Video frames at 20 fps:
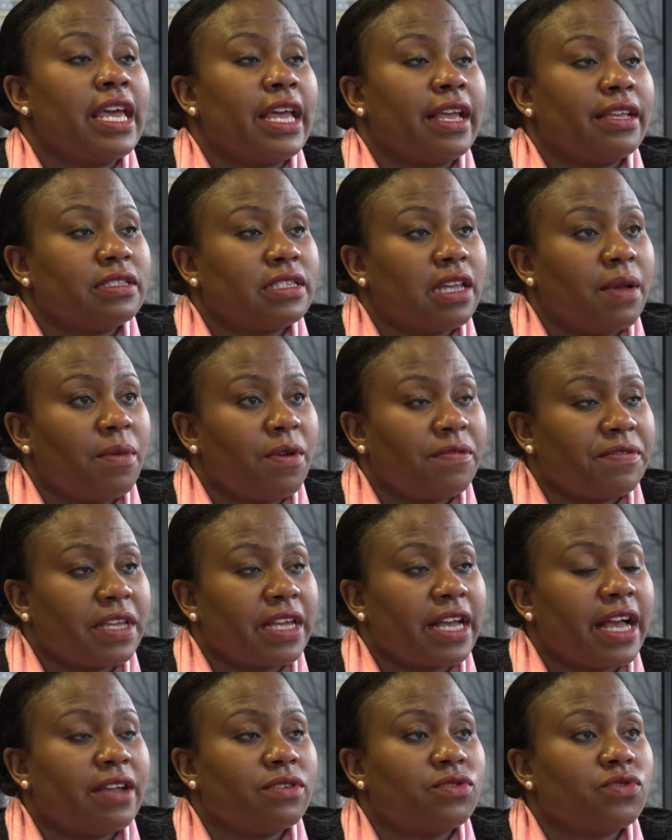In some of the
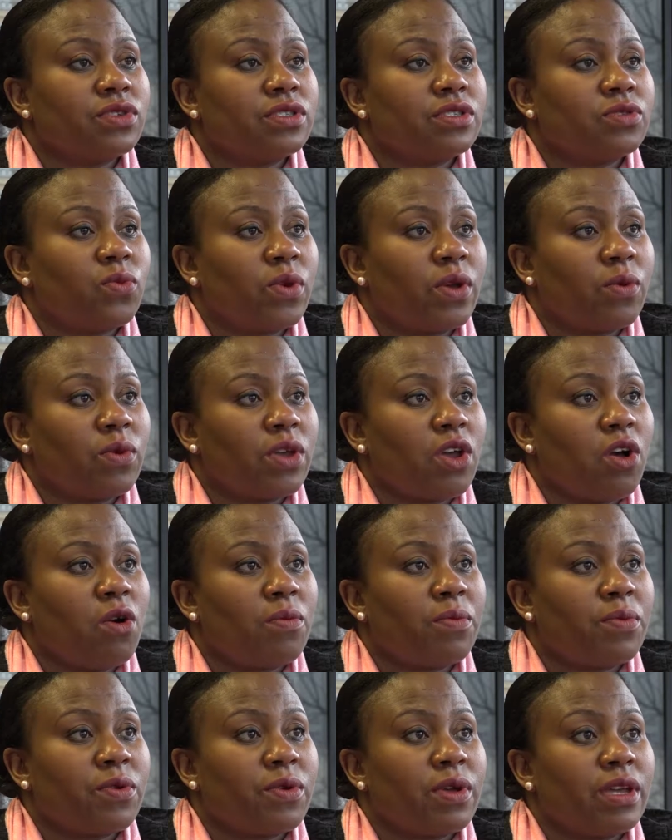countries where we
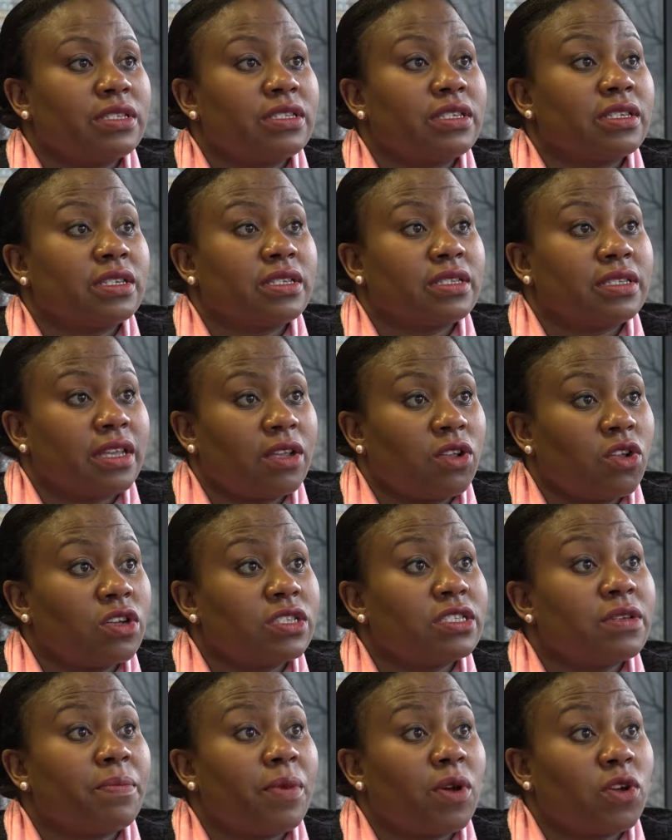operate, it is a
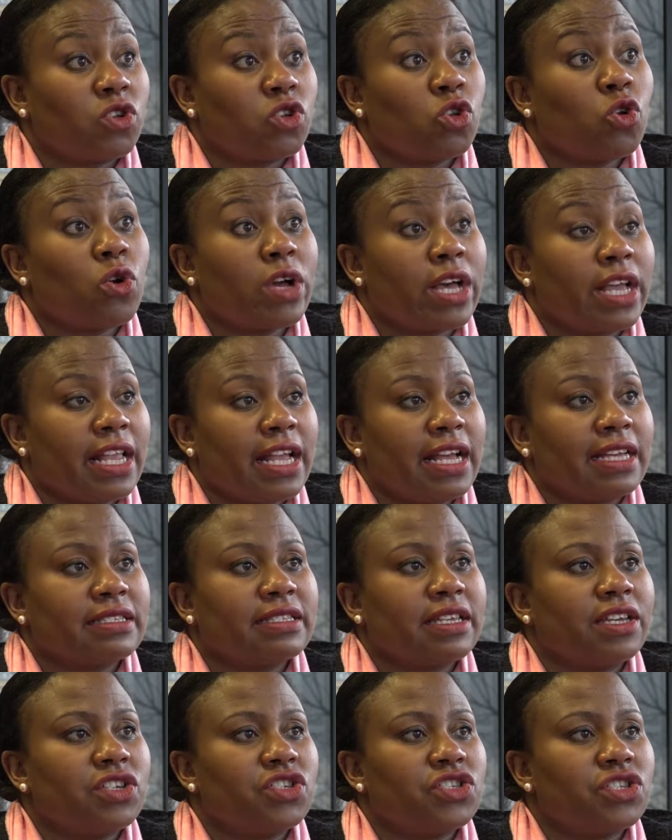lot about
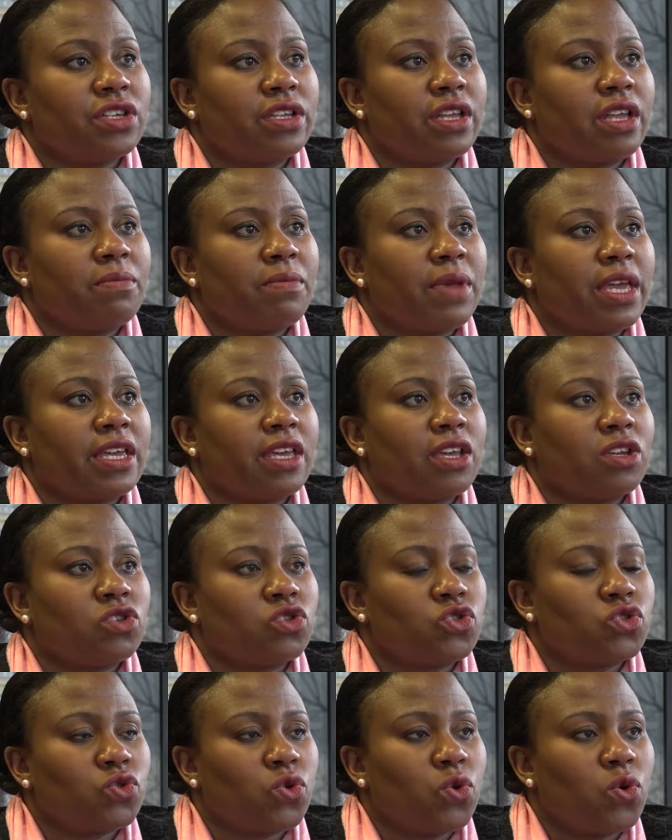localization and making
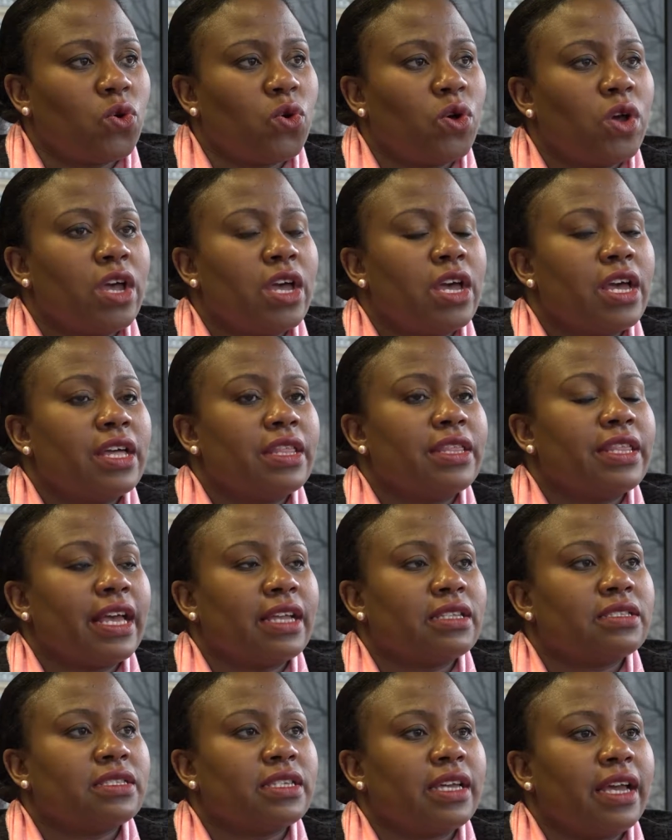sure
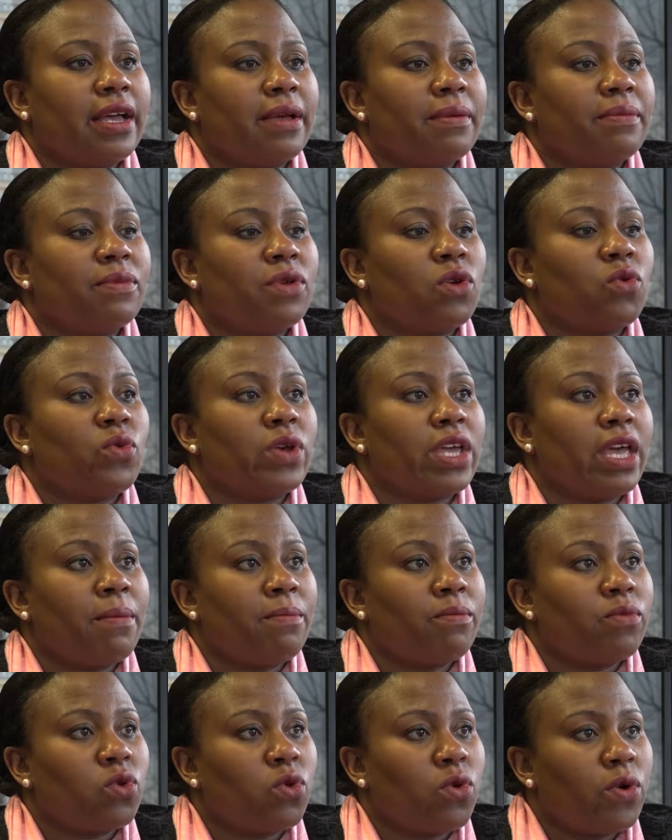that we
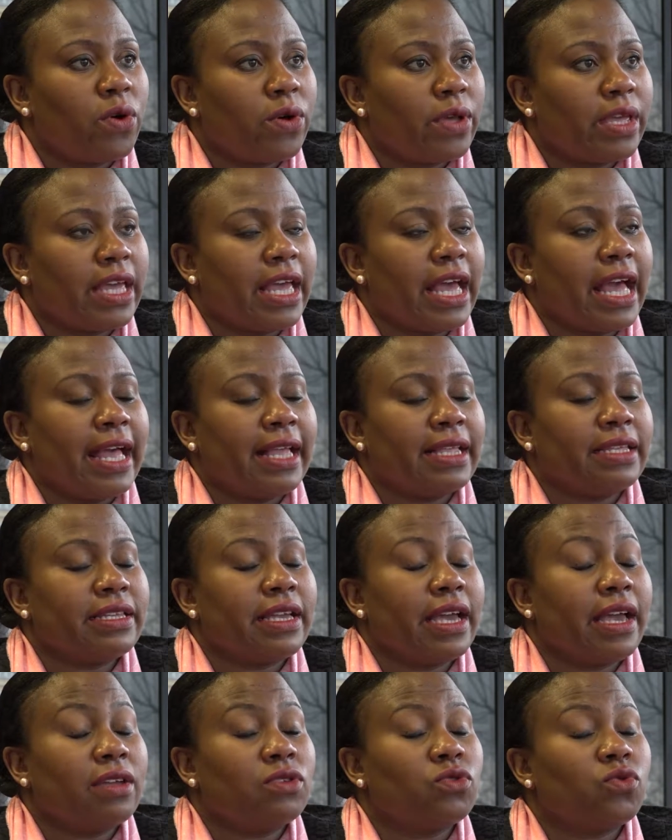employ
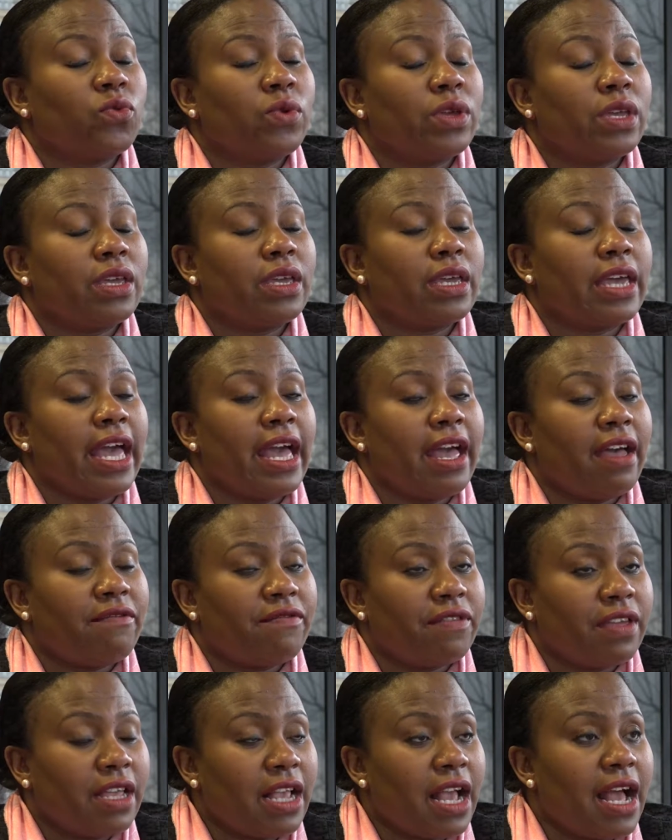and we
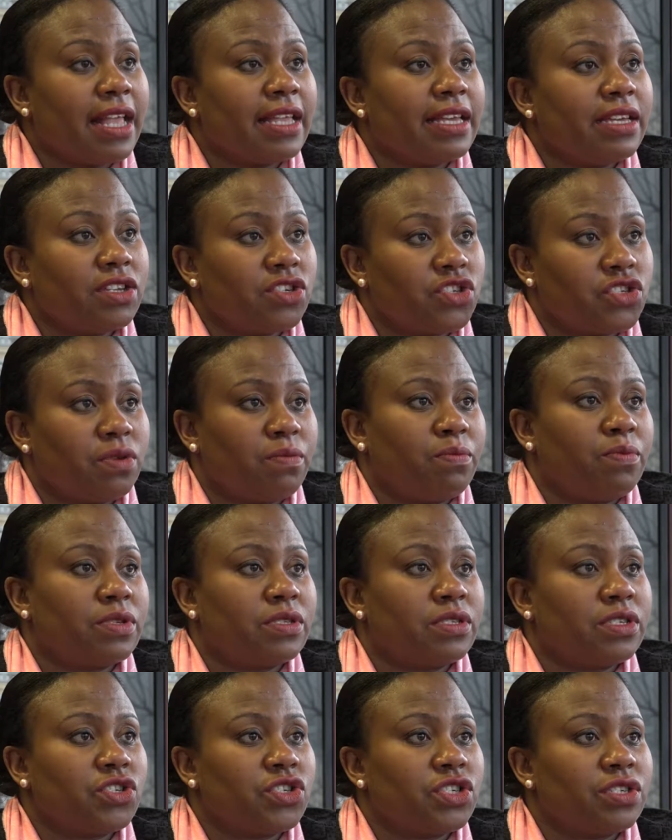have in our leadership
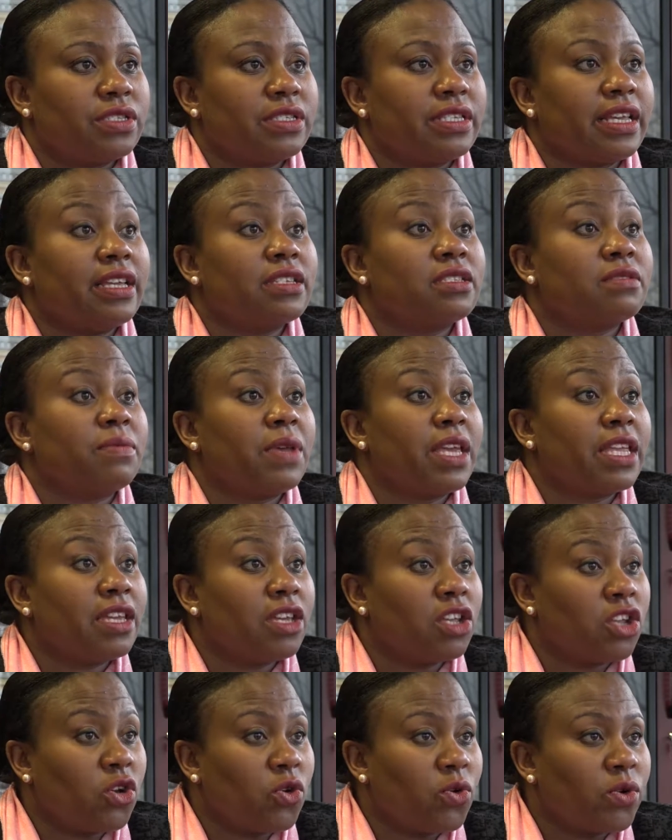positions as
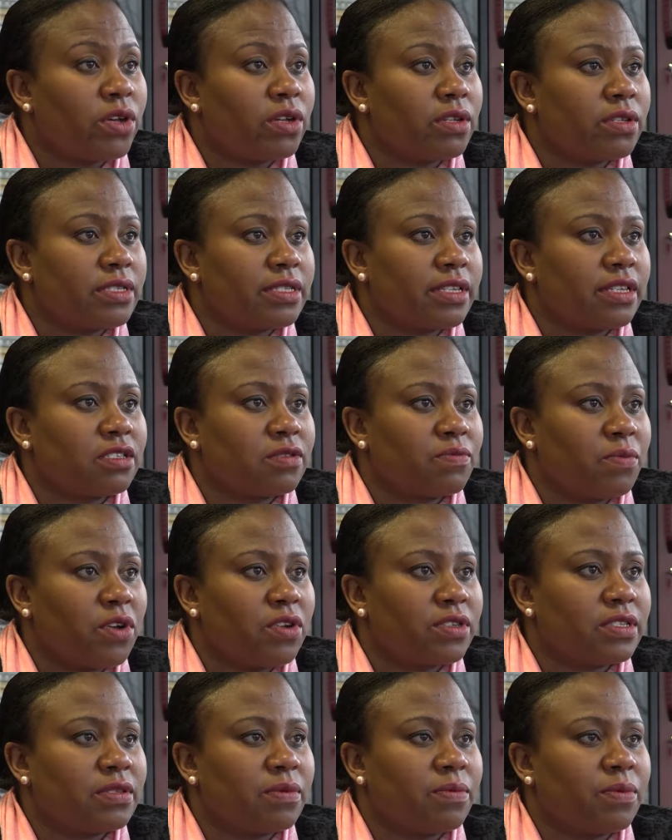many locals as
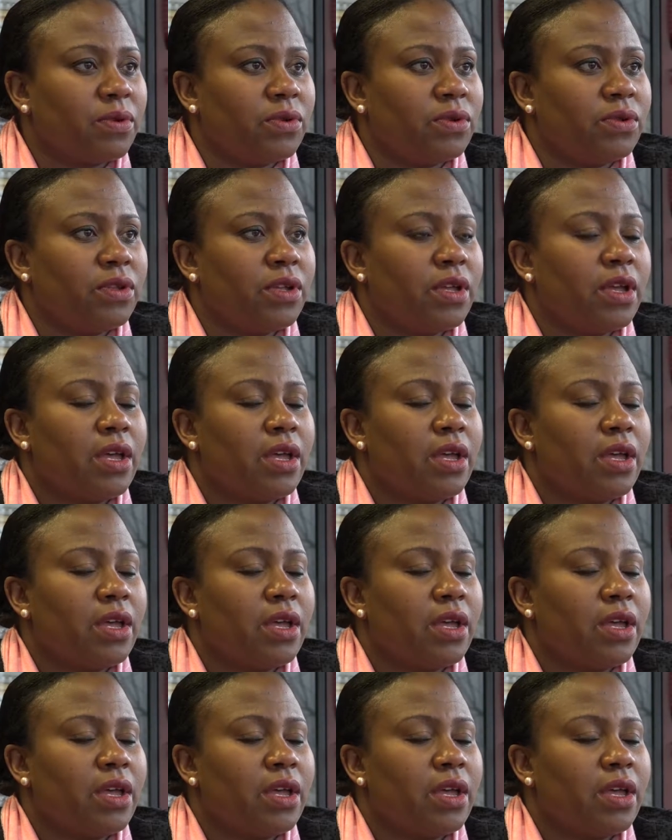possible.